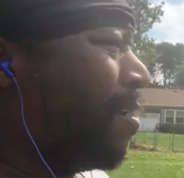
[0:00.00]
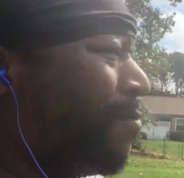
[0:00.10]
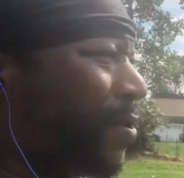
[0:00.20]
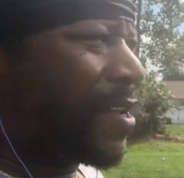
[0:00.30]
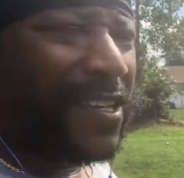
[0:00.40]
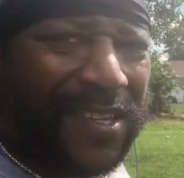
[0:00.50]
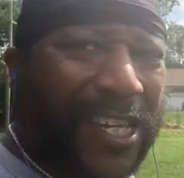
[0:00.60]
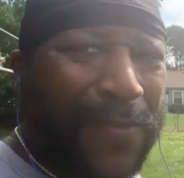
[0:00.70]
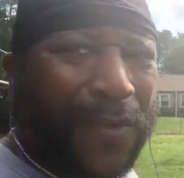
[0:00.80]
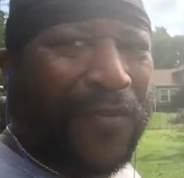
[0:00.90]
Because
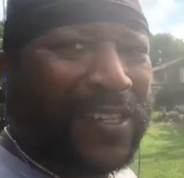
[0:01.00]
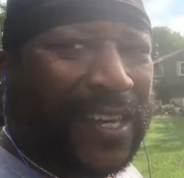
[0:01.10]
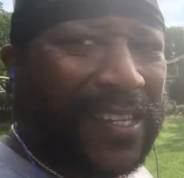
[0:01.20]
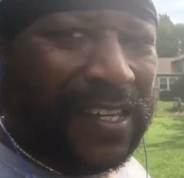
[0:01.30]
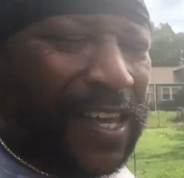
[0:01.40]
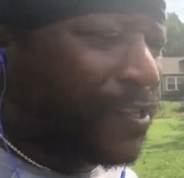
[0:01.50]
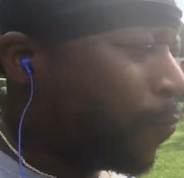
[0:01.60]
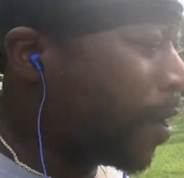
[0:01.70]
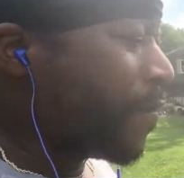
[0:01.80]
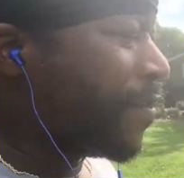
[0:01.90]
semen retention is
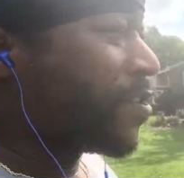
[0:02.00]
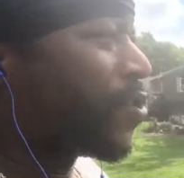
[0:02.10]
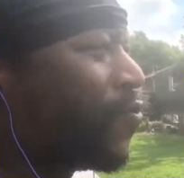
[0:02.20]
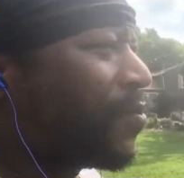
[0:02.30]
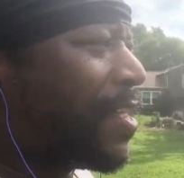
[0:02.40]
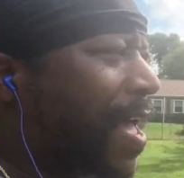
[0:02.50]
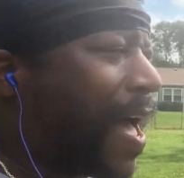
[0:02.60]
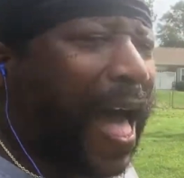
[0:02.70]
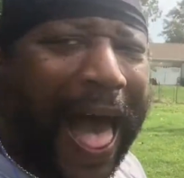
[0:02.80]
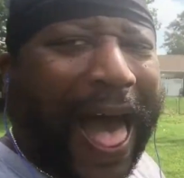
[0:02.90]
one of the tools that
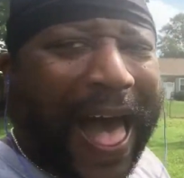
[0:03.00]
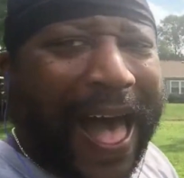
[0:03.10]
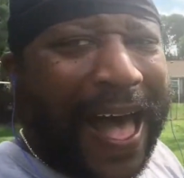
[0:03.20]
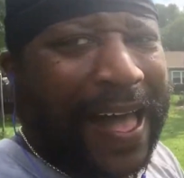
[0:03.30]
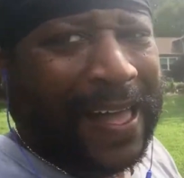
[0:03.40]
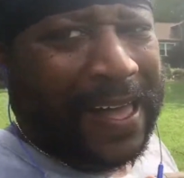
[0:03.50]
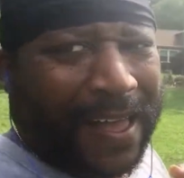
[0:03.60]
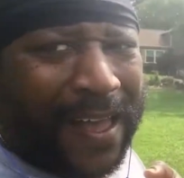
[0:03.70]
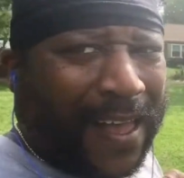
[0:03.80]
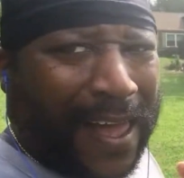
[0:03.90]
I
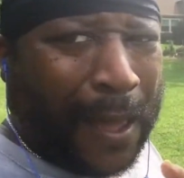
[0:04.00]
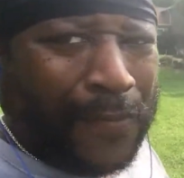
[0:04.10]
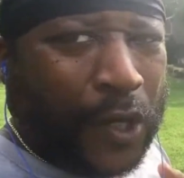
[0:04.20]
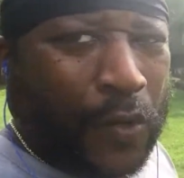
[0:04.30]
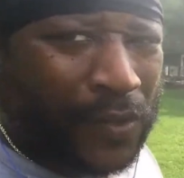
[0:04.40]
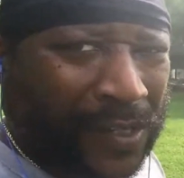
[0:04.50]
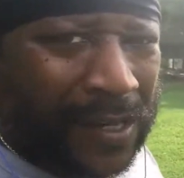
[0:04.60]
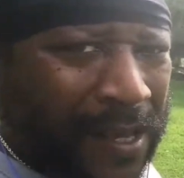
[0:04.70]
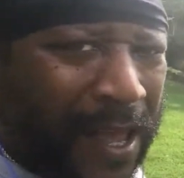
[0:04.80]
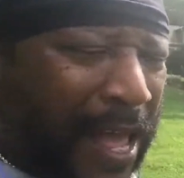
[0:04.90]
am using.
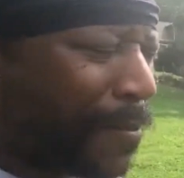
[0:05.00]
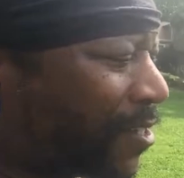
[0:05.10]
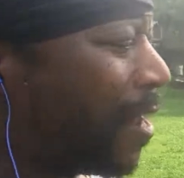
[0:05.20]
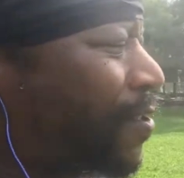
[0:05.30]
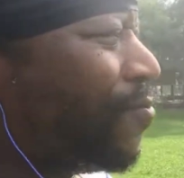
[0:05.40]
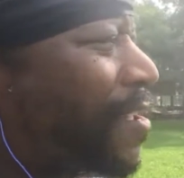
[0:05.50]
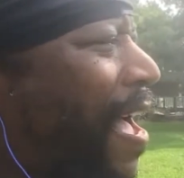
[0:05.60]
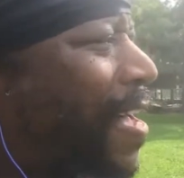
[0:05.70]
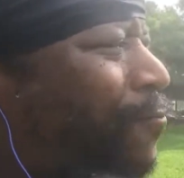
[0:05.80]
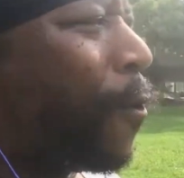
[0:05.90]
I'm telling you
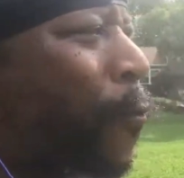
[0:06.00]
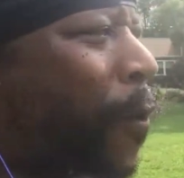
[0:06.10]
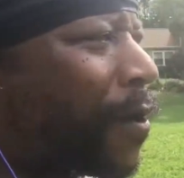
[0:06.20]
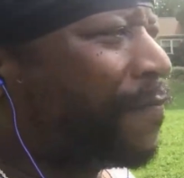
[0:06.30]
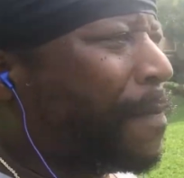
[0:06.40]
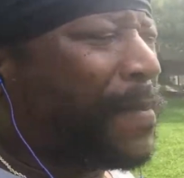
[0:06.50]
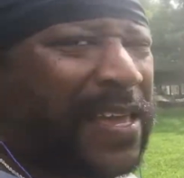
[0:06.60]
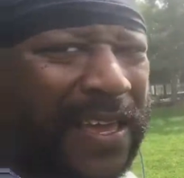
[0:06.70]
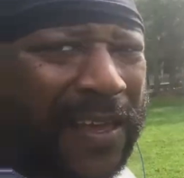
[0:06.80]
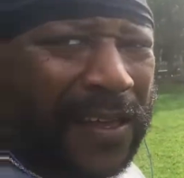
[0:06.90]
guys what worked for
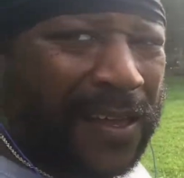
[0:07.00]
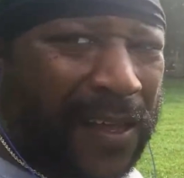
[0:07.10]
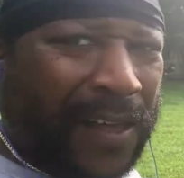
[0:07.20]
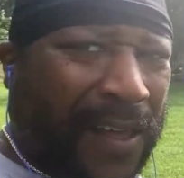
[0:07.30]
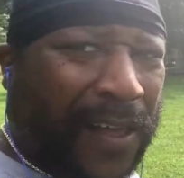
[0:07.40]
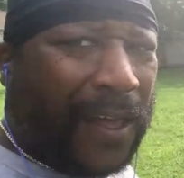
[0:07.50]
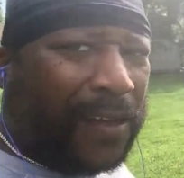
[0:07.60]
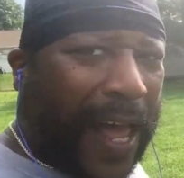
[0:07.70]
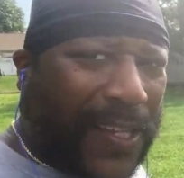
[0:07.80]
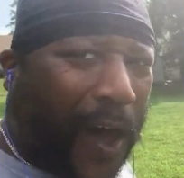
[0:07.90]
me.
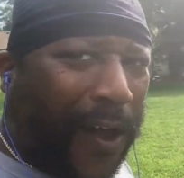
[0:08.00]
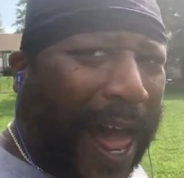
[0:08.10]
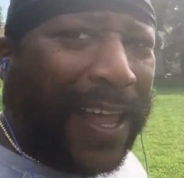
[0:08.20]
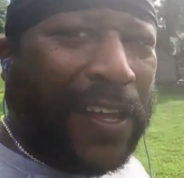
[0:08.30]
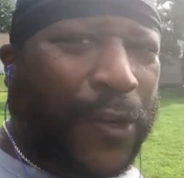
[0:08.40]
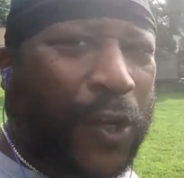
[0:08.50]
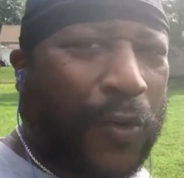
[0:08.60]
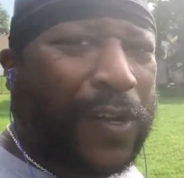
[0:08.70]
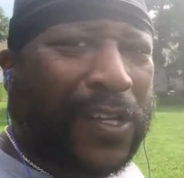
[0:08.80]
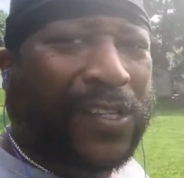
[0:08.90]
That's all I can
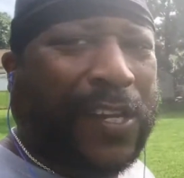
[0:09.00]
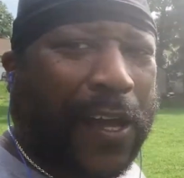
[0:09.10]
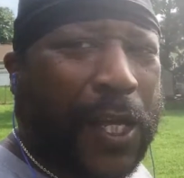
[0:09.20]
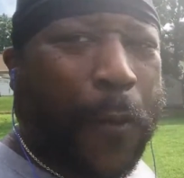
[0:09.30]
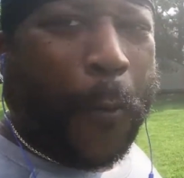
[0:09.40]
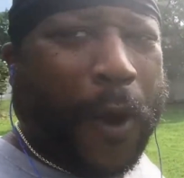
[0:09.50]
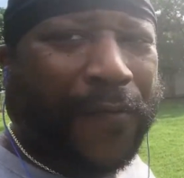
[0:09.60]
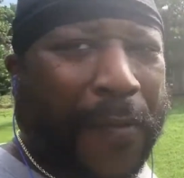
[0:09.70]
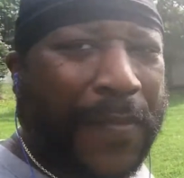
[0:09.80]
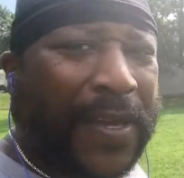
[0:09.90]
do is tell you what
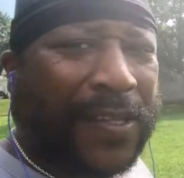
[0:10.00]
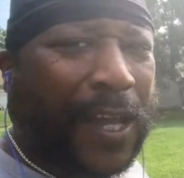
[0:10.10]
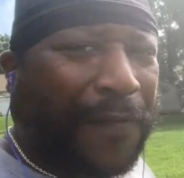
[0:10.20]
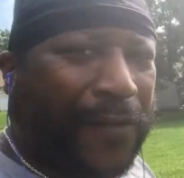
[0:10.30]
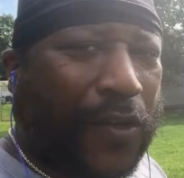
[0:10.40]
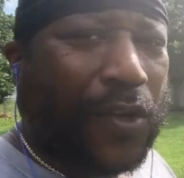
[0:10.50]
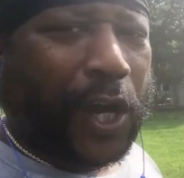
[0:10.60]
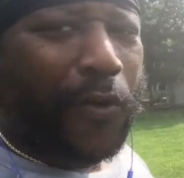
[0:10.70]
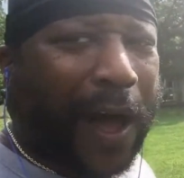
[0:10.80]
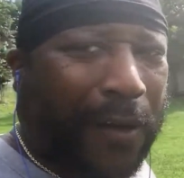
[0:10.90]
worked for me. It's up for you to
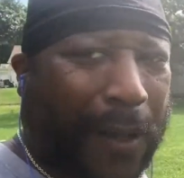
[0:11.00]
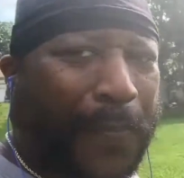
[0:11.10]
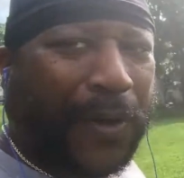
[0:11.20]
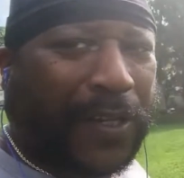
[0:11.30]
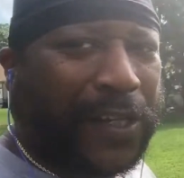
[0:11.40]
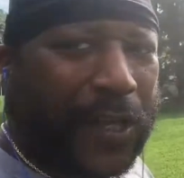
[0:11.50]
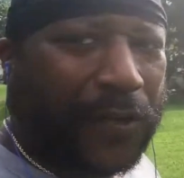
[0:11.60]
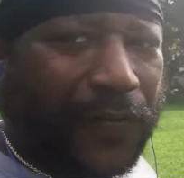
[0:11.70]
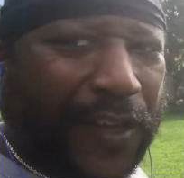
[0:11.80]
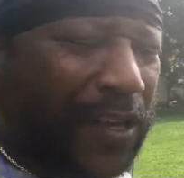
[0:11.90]
go out and put it to
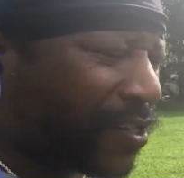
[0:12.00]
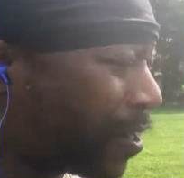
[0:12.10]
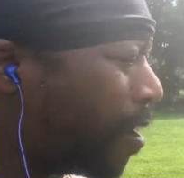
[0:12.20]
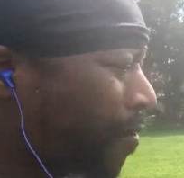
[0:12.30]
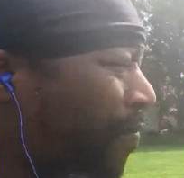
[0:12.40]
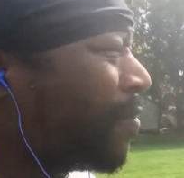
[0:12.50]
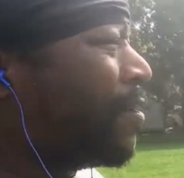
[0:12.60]
use for yourself.